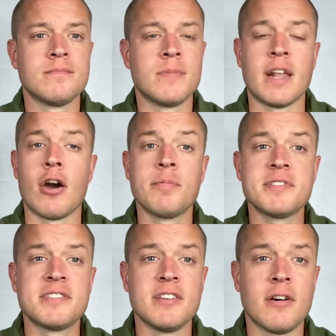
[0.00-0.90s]
And I hope to
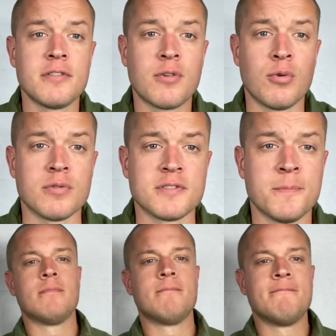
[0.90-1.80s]
see you on the course.
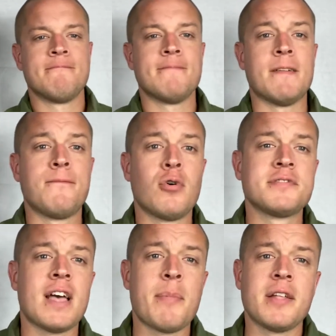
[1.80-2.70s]
And folks,
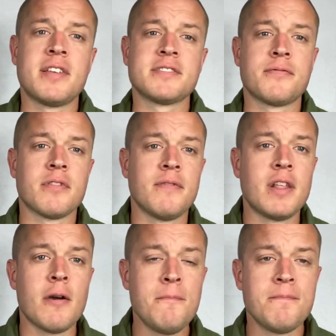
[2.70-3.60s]
that about does it for the
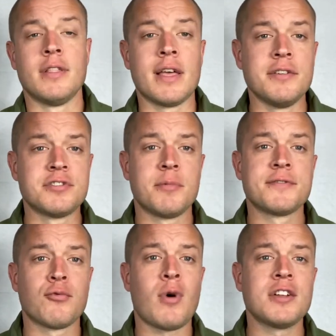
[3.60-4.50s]
video. Thank you so much
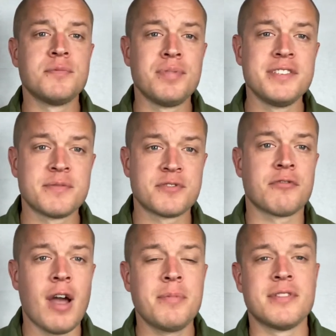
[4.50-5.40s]
for watching. Please
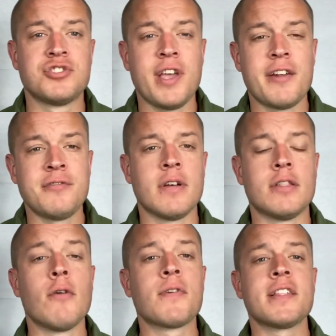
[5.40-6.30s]
subscribe to the channel. And
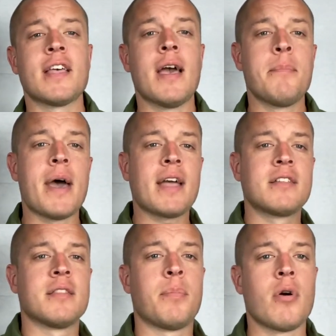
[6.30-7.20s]
don't forget to head back
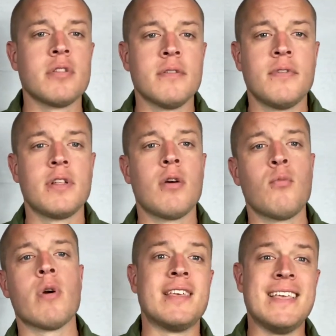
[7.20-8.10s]
to the part in the video
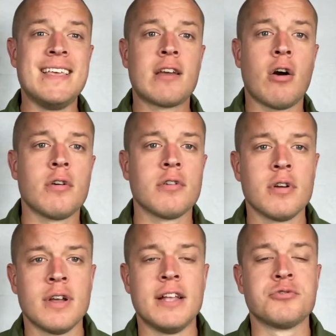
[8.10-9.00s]
where the e-collar
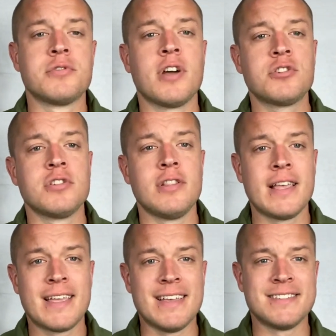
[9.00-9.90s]
introduction
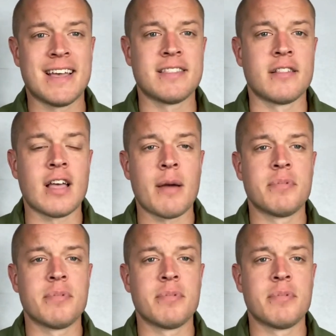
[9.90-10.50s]
link is at the top